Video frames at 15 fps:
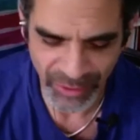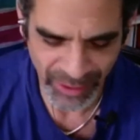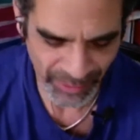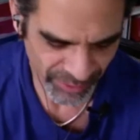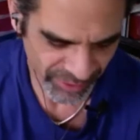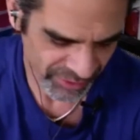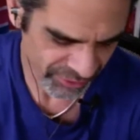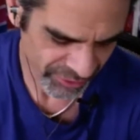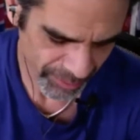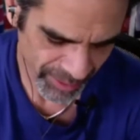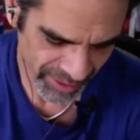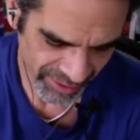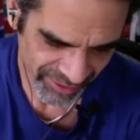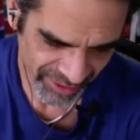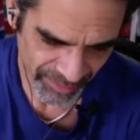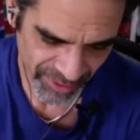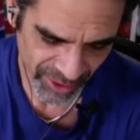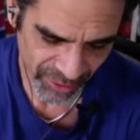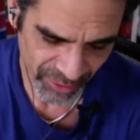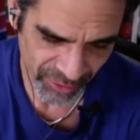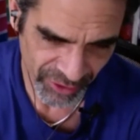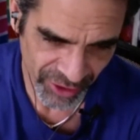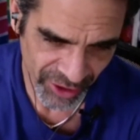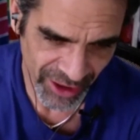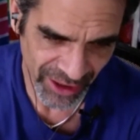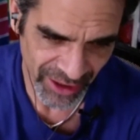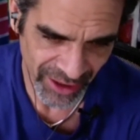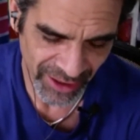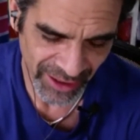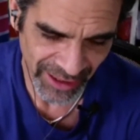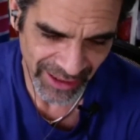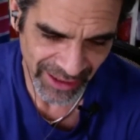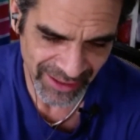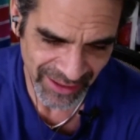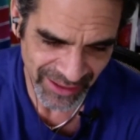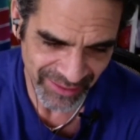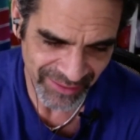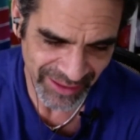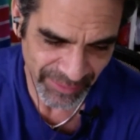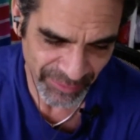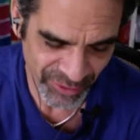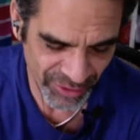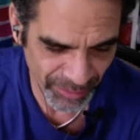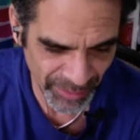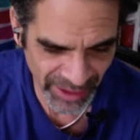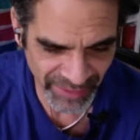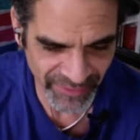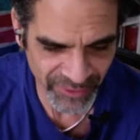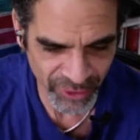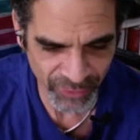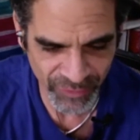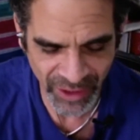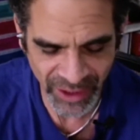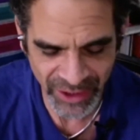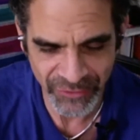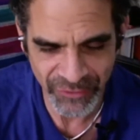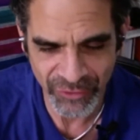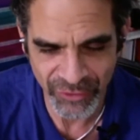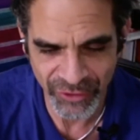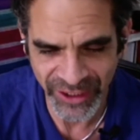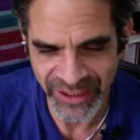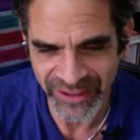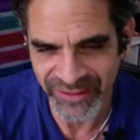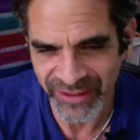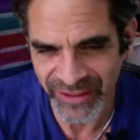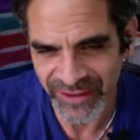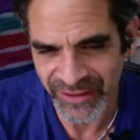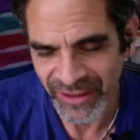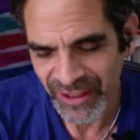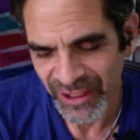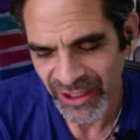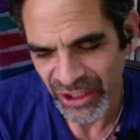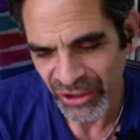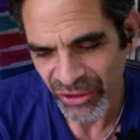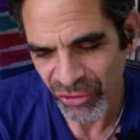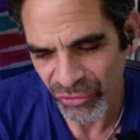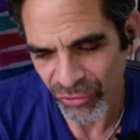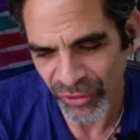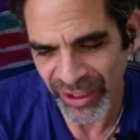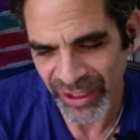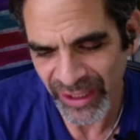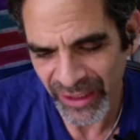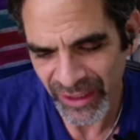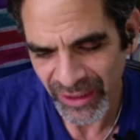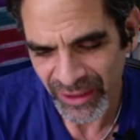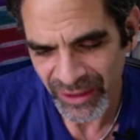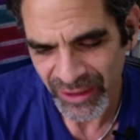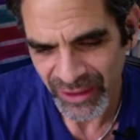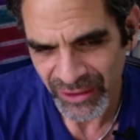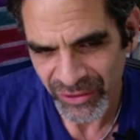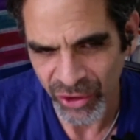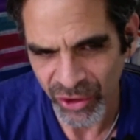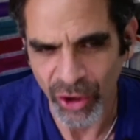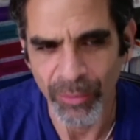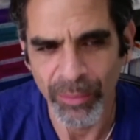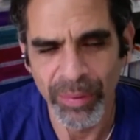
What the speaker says: I was scribbling some notes earlier, and it seems to me that you kind of created 3 top